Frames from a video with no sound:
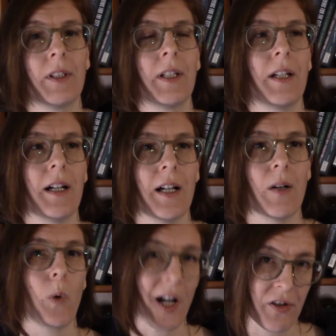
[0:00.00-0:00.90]

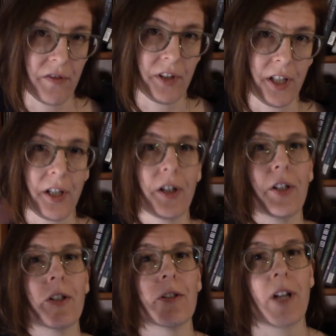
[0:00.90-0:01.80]
watch the
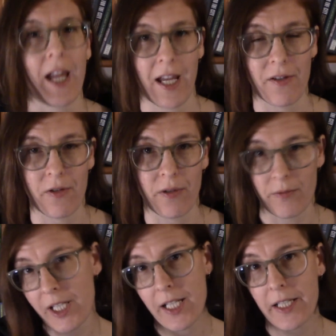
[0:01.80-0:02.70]
video and do the
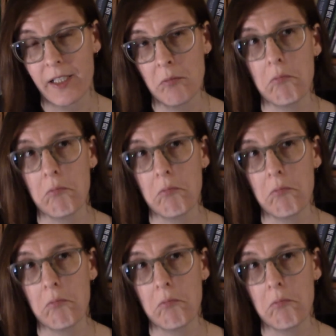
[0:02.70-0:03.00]
reading.